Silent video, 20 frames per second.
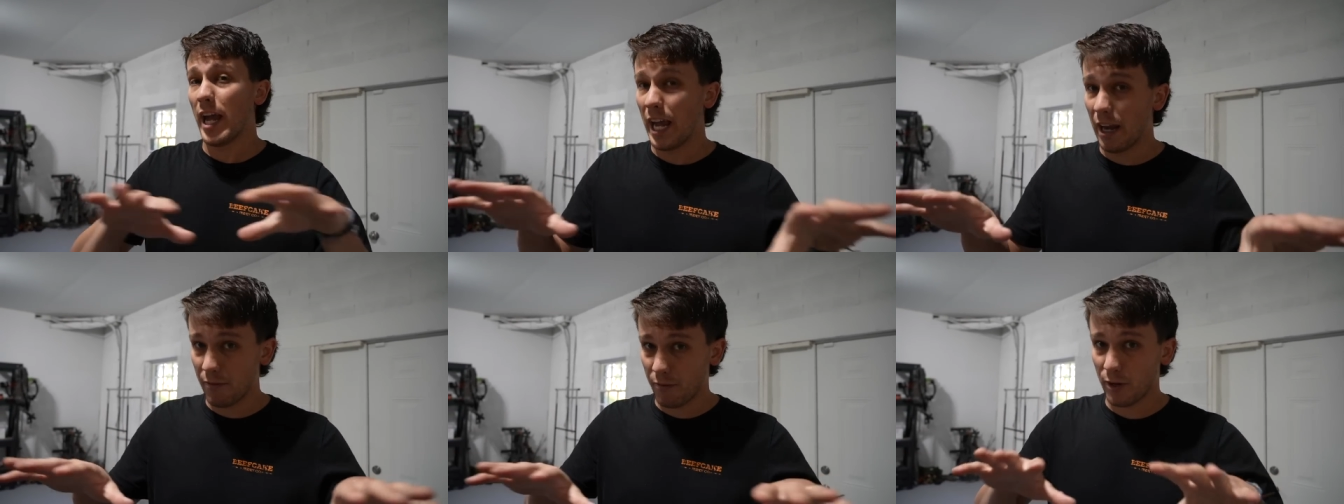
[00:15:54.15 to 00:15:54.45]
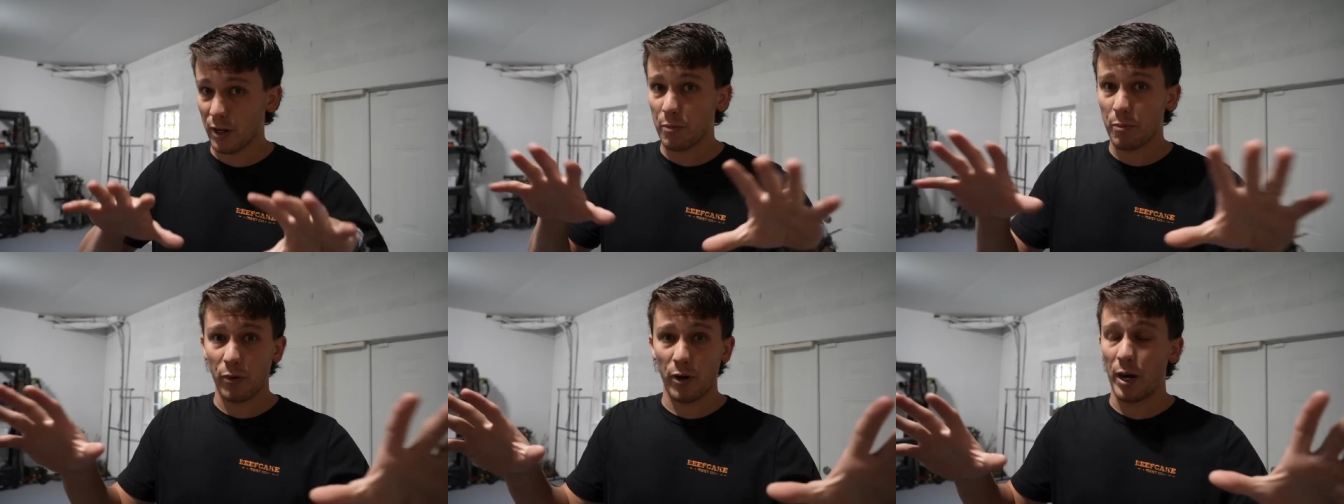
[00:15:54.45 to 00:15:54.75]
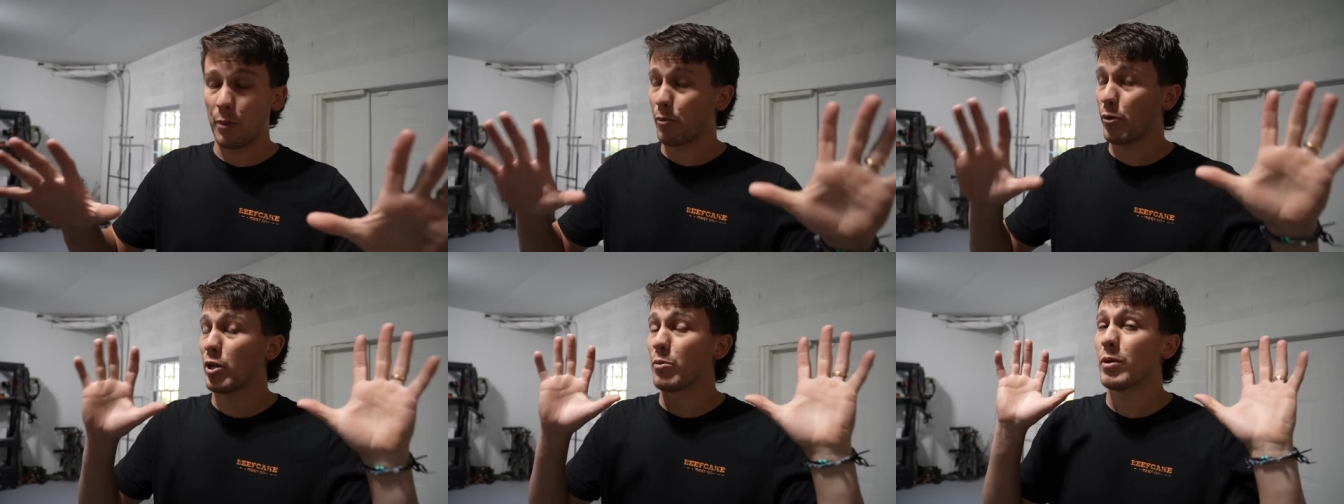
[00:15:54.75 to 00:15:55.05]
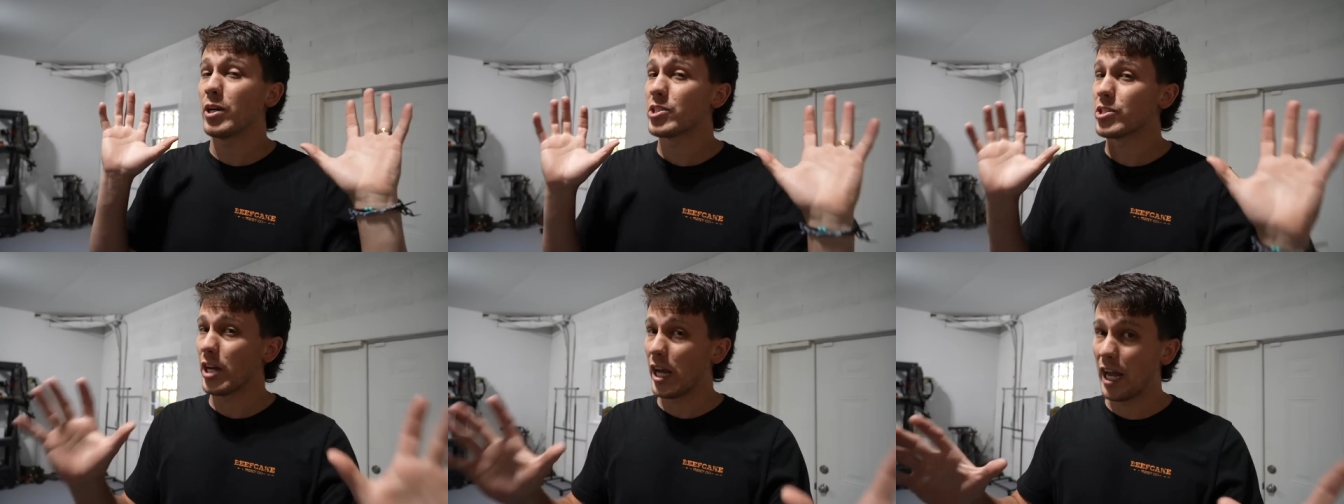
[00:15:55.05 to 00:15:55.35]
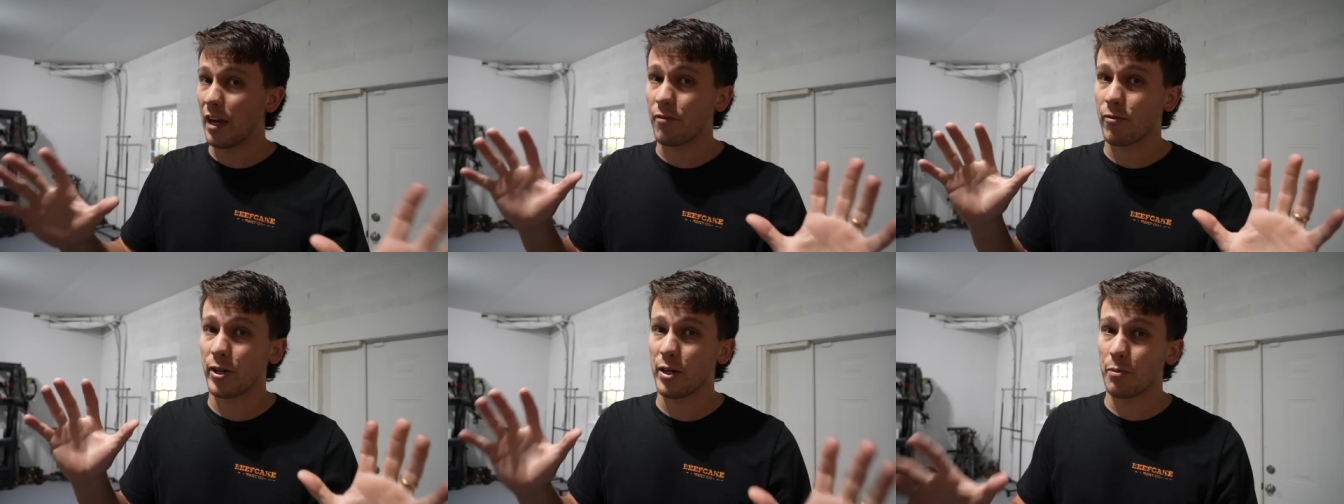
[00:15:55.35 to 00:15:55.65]
every brand, pretty much
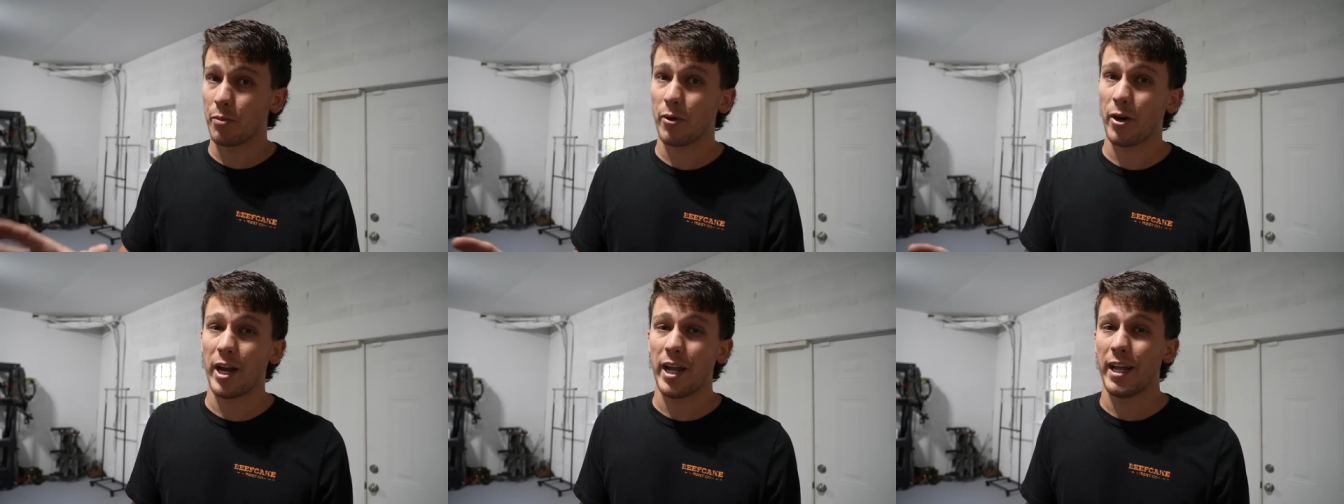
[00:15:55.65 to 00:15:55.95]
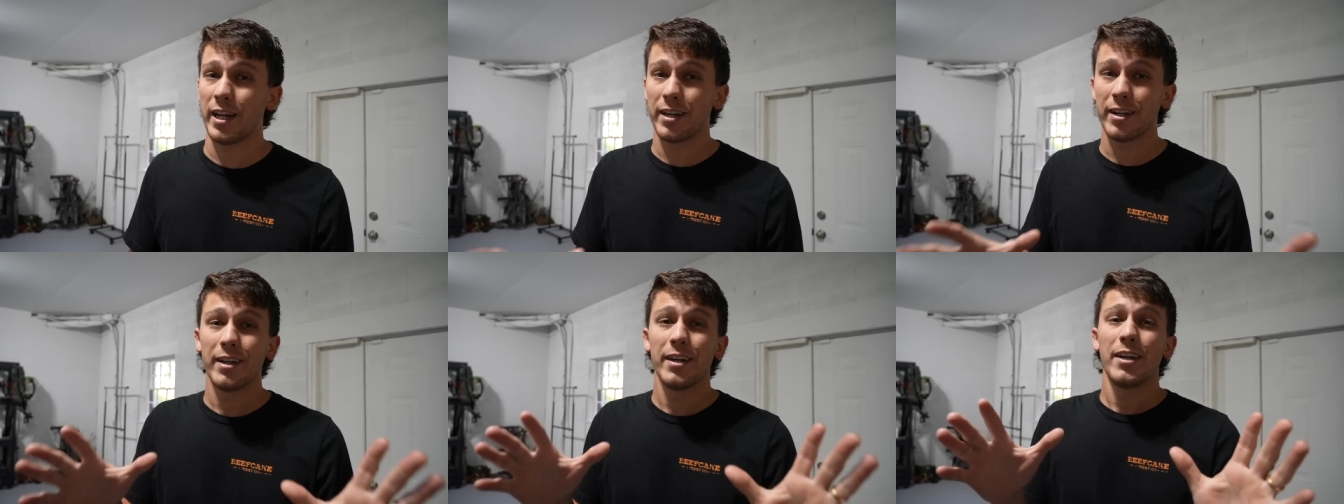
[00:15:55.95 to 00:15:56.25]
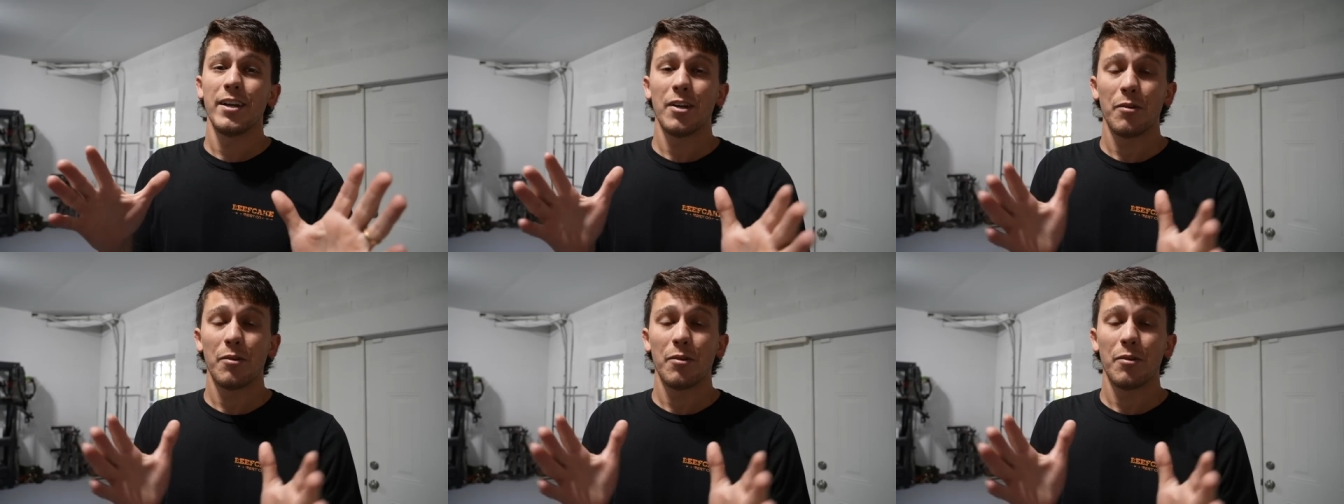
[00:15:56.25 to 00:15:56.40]
every brand